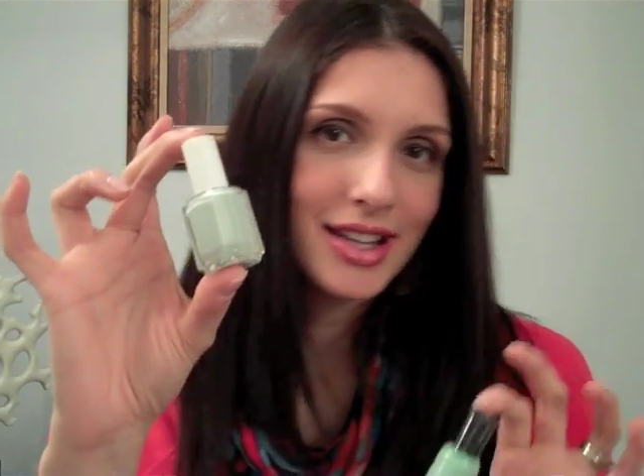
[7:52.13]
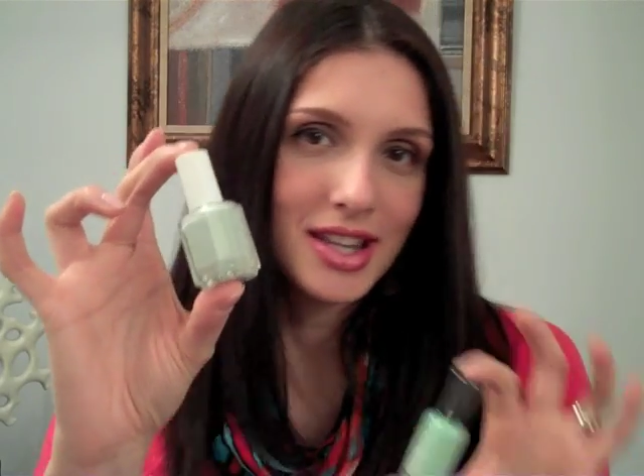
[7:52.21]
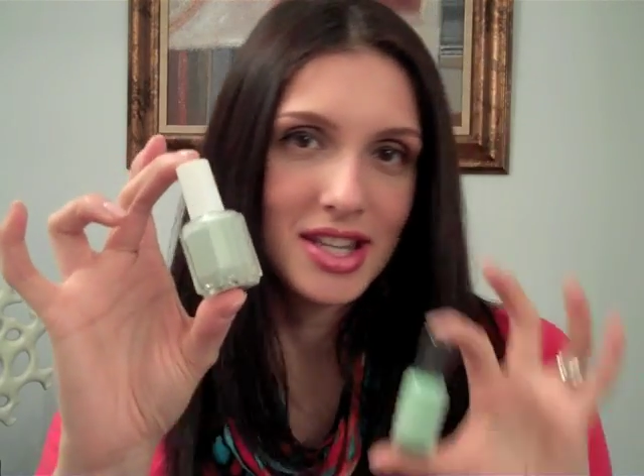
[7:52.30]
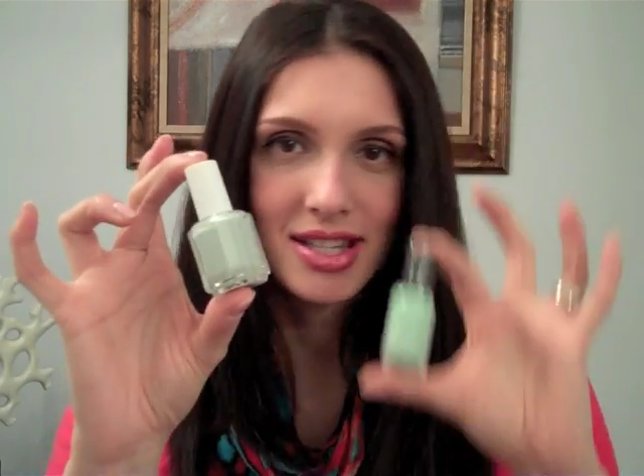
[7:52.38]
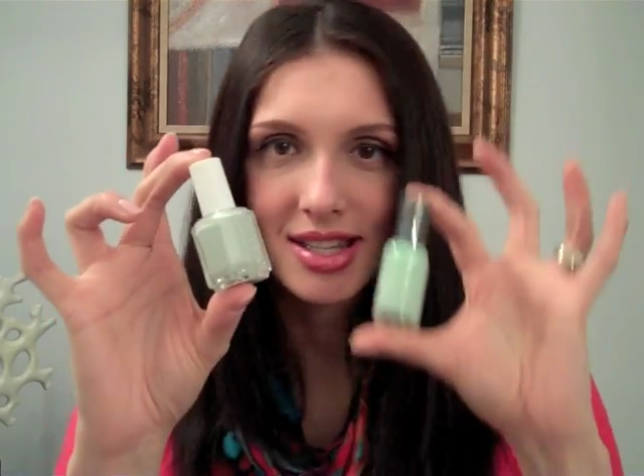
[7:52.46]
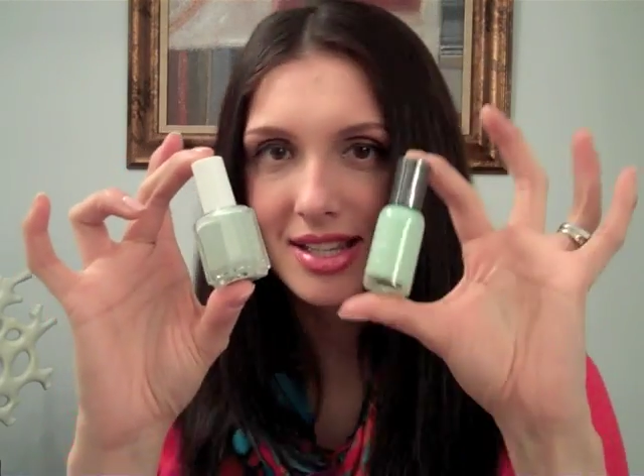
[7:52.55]
and
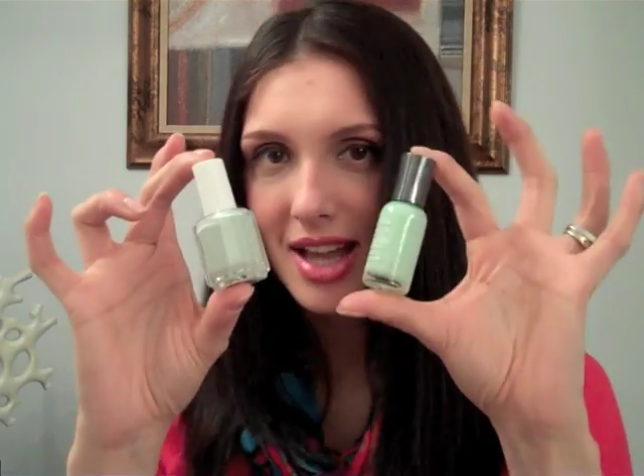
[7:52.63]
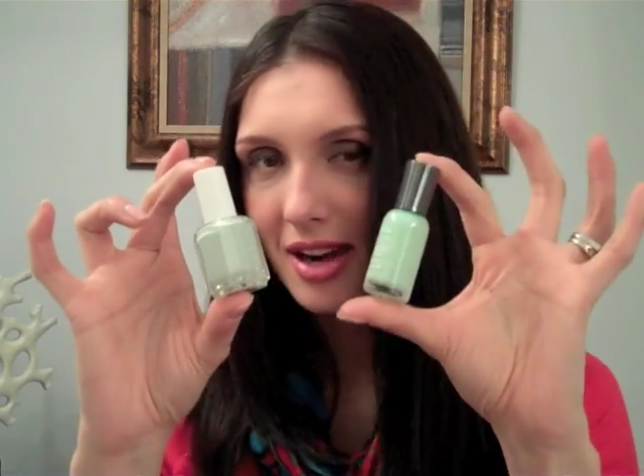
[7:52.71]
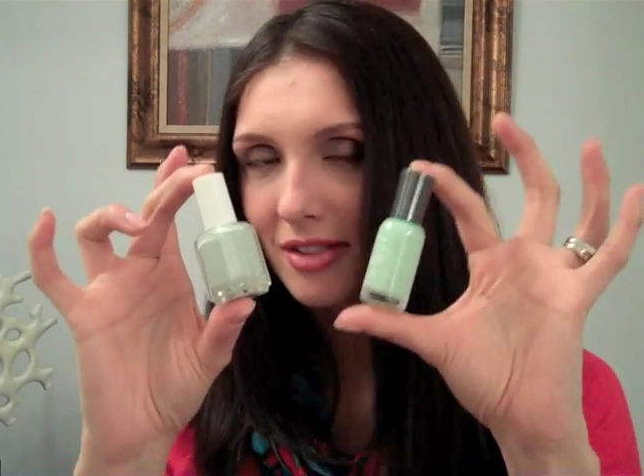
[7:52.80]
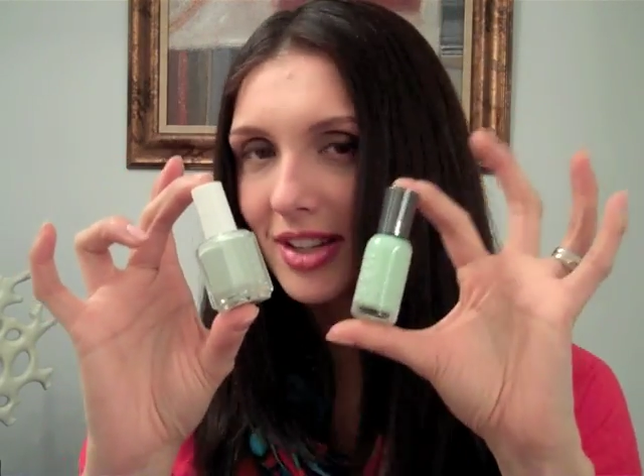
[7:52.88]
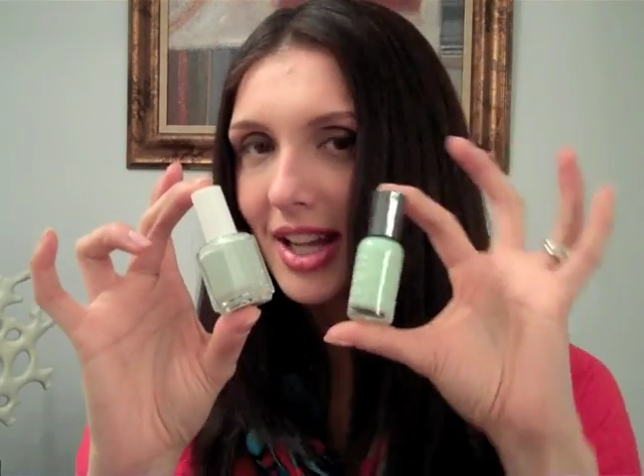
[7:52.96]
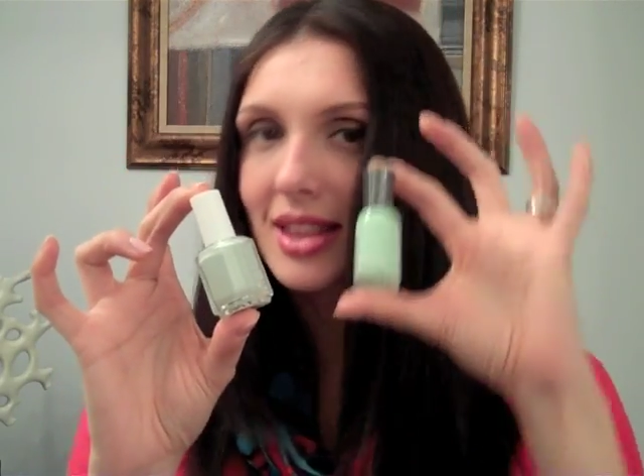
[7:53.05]
this is kind
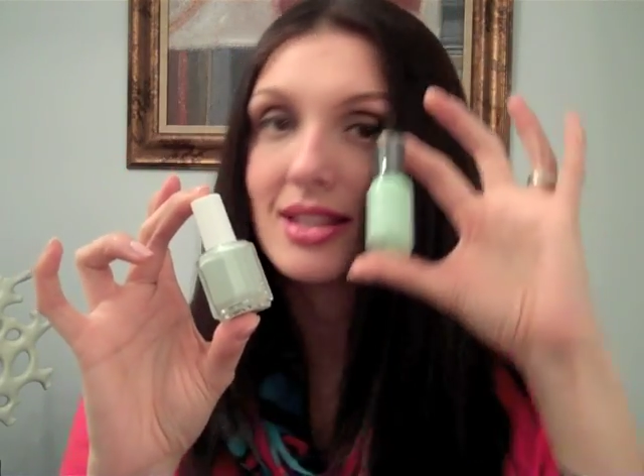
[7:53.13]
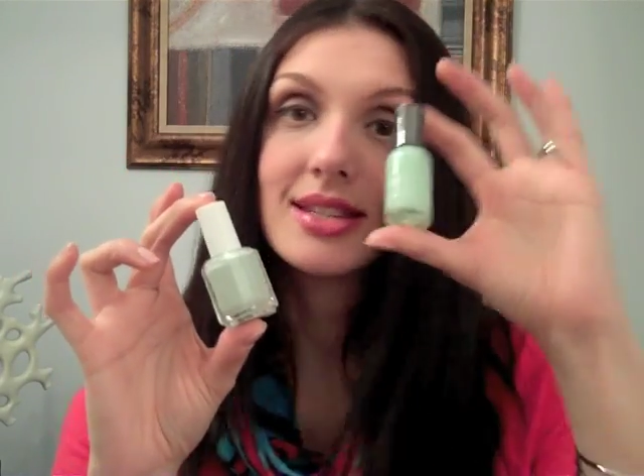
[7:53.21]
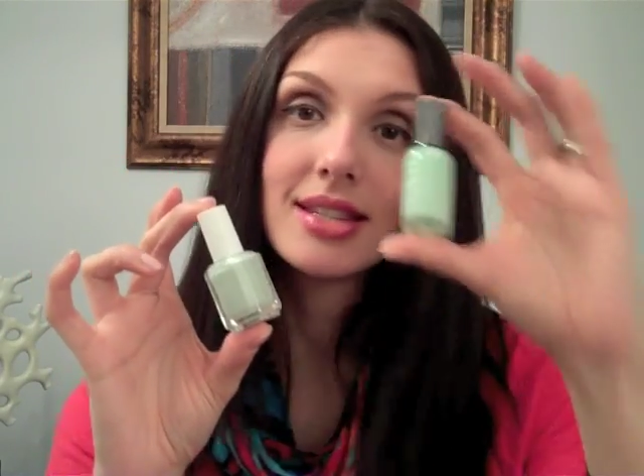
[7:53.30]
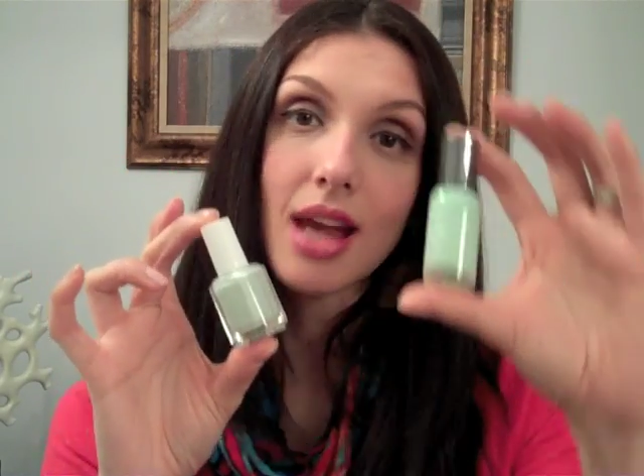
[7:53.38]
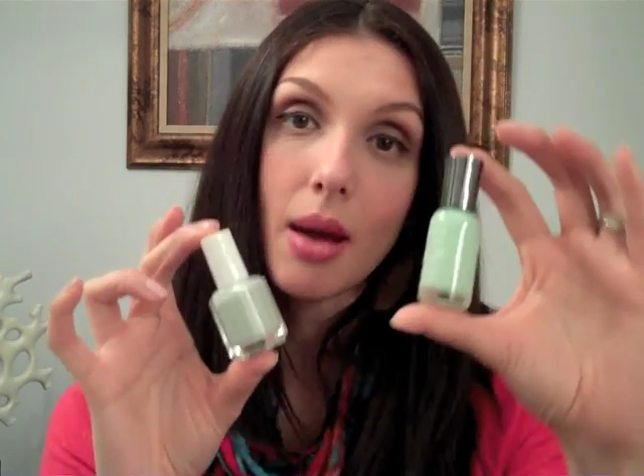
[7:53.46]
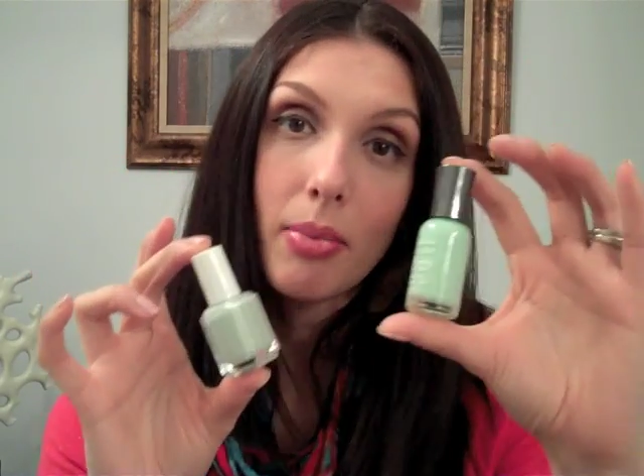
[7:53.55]
of like the
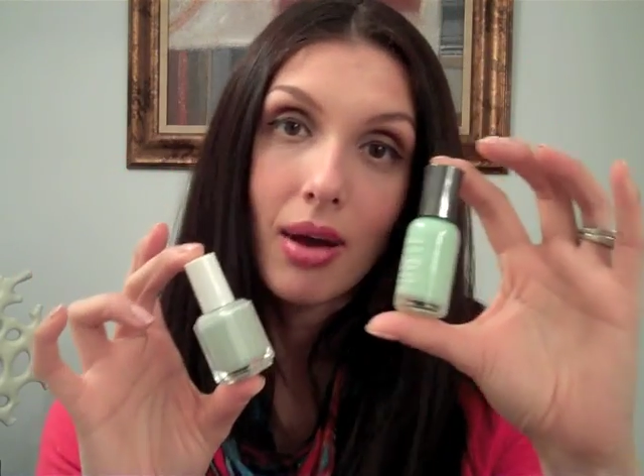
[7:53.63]
step